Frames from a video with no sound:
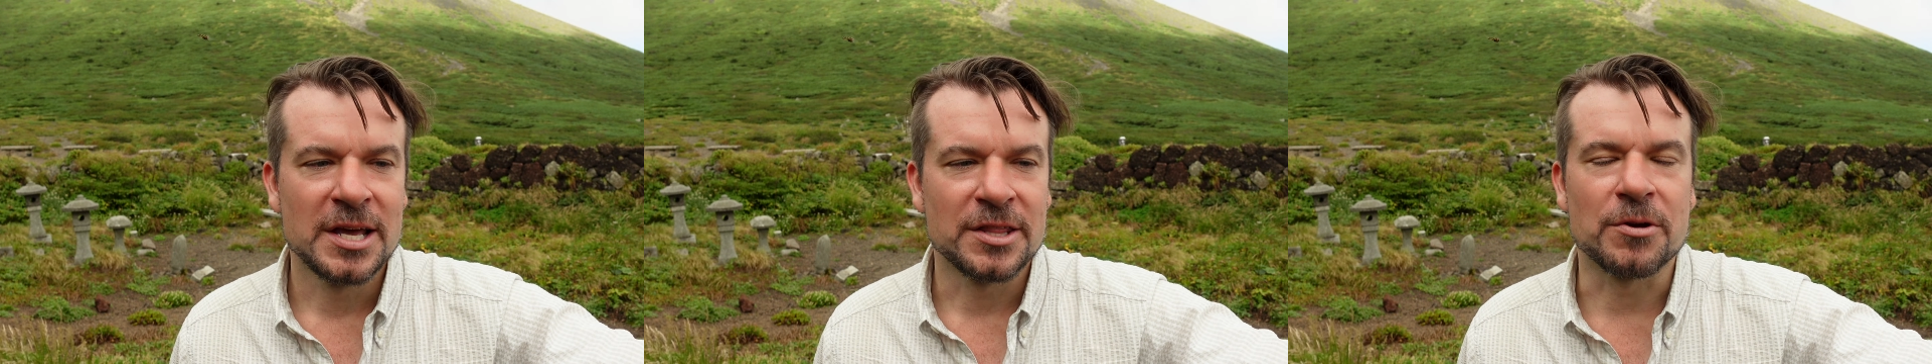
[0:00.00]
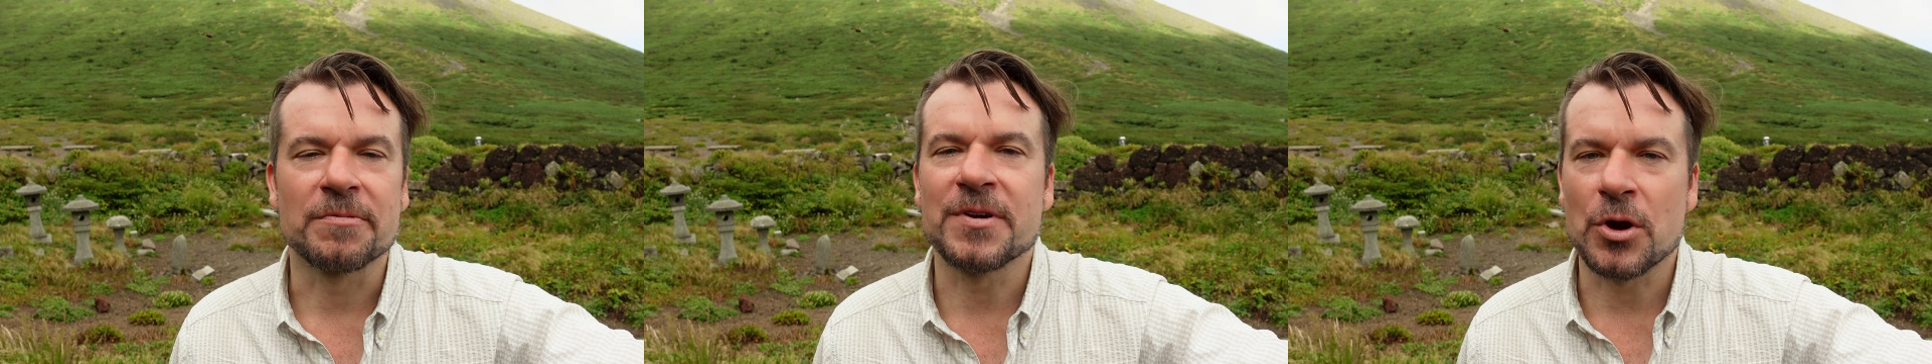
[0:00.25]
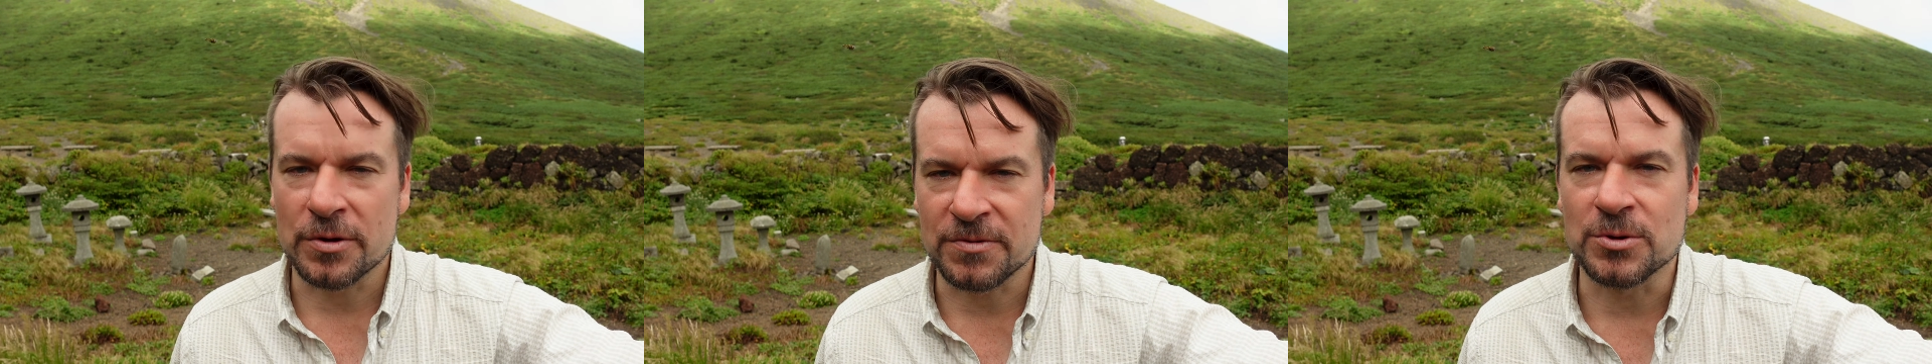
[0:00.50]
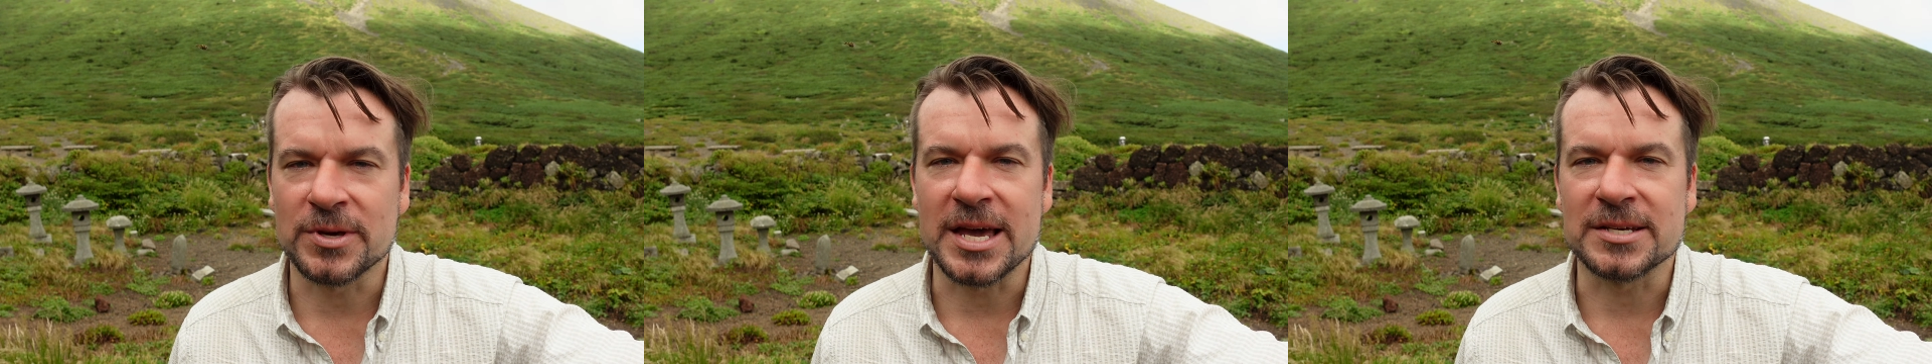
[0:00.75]
There are very
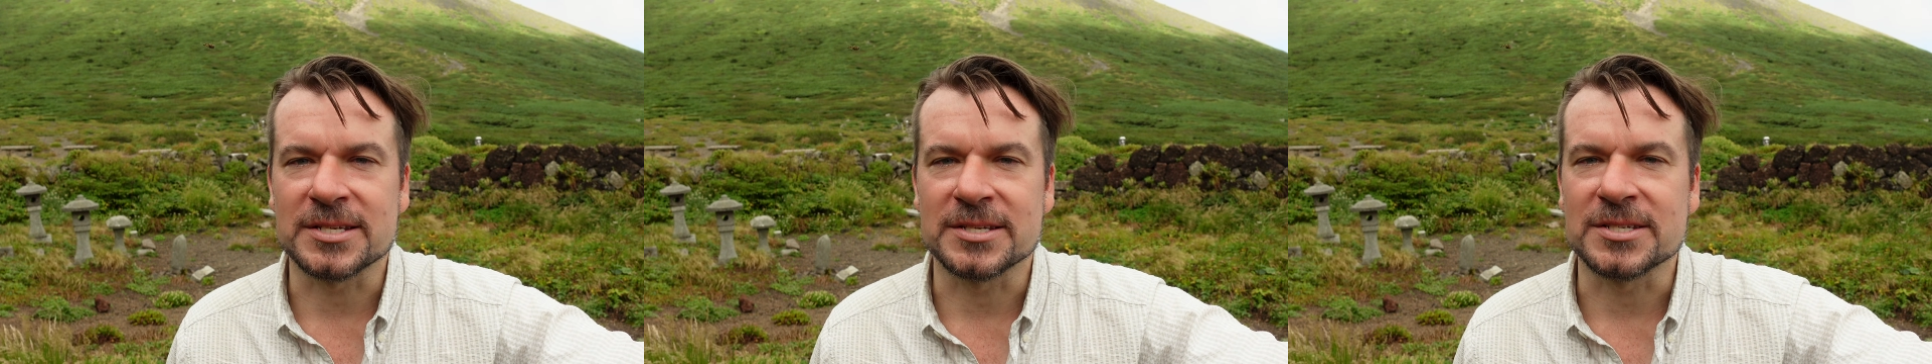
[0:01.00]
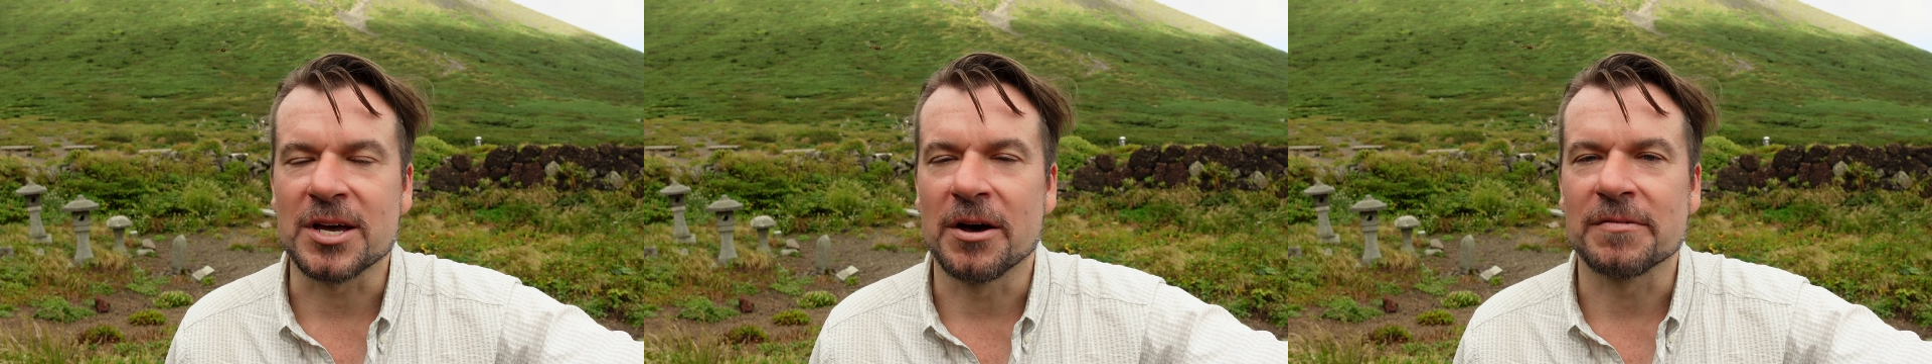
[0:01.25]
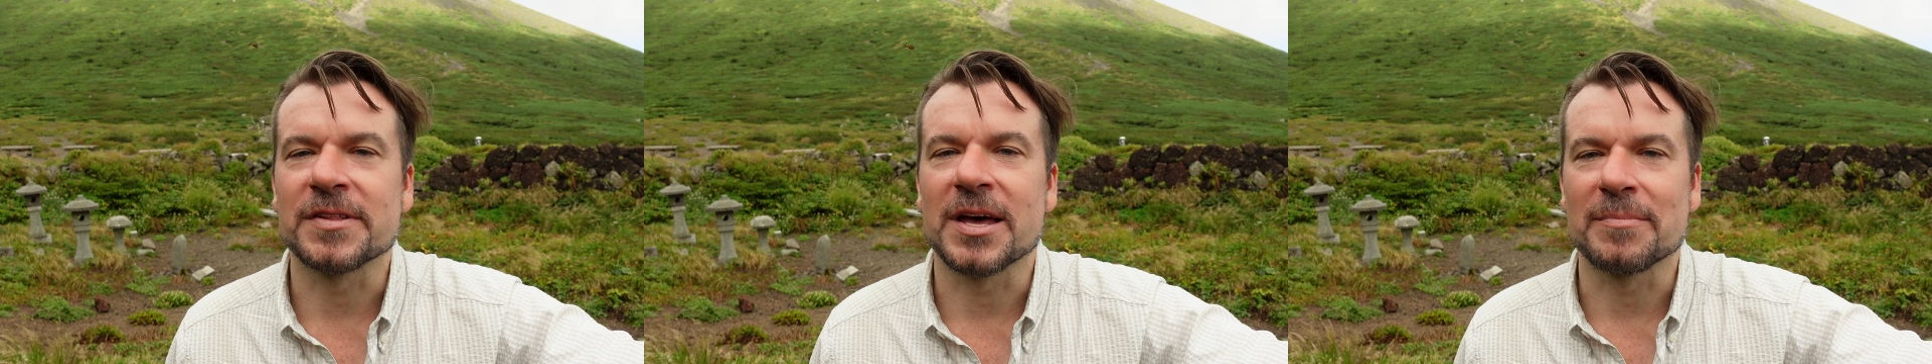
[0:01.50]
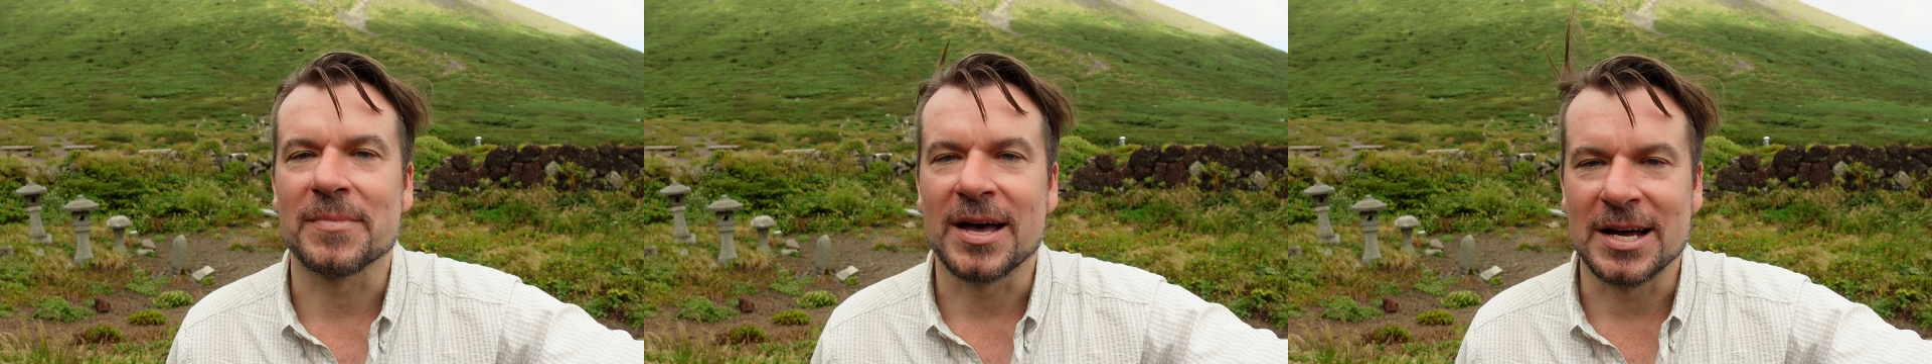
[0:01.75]
few cases of
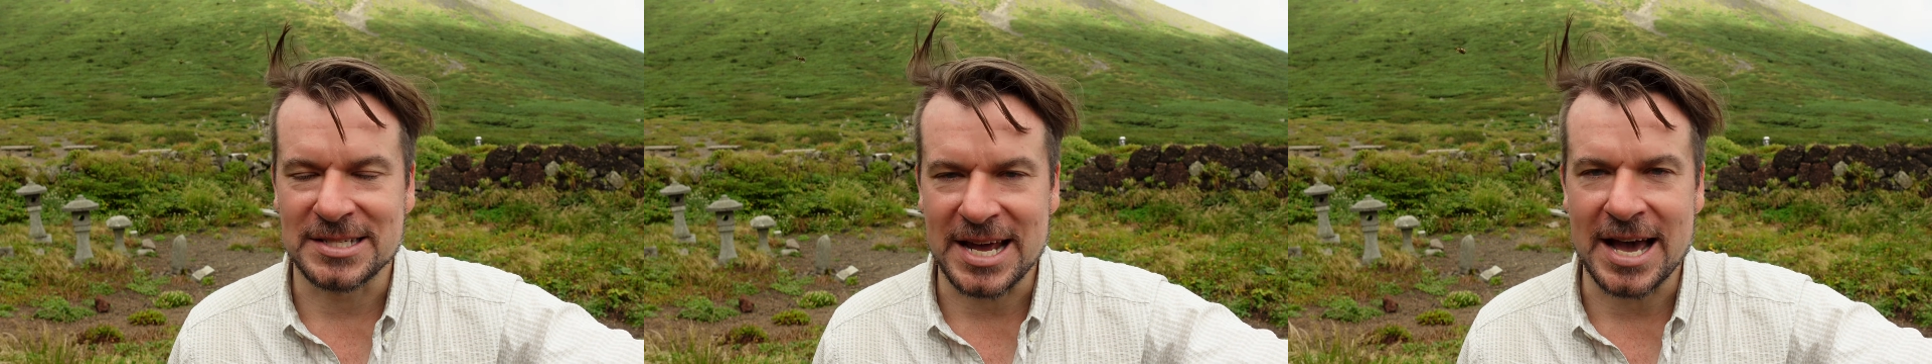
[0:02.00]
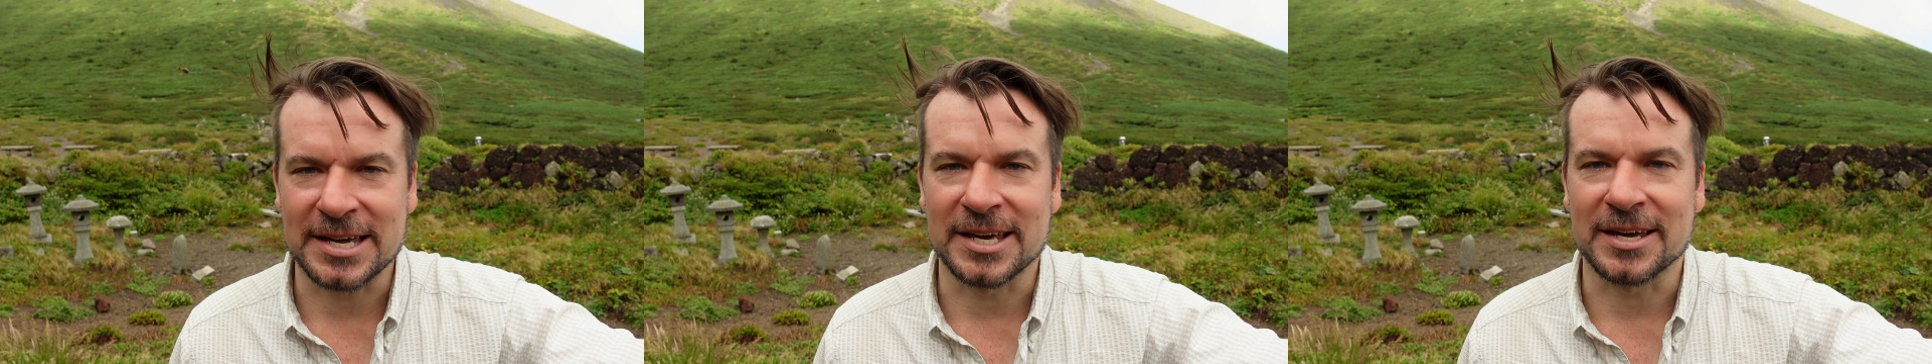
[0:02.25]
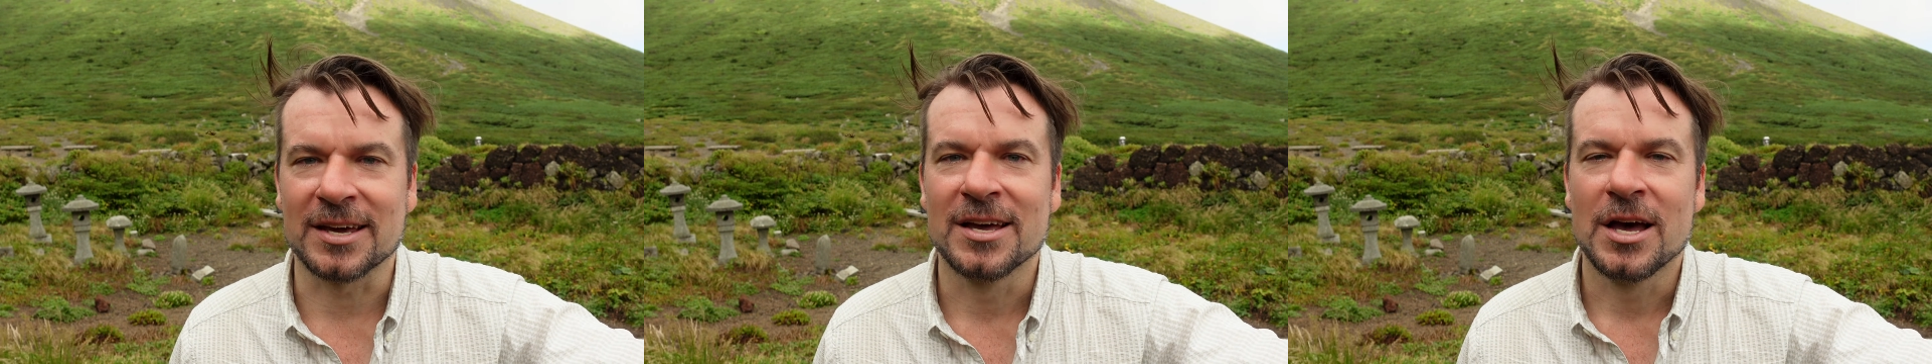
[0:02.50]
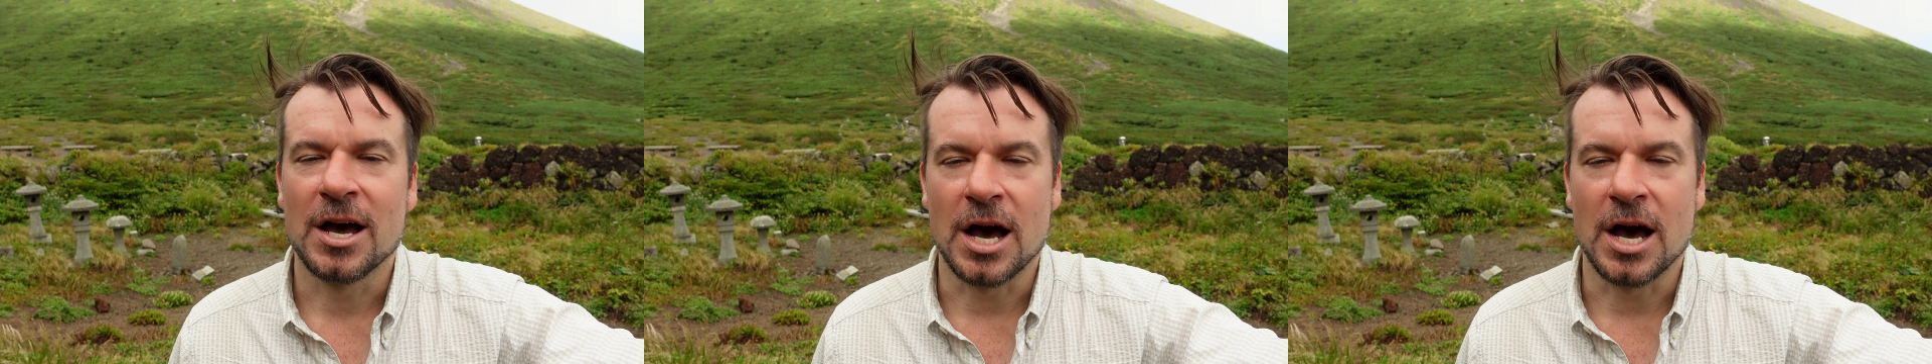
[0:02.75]
them attacking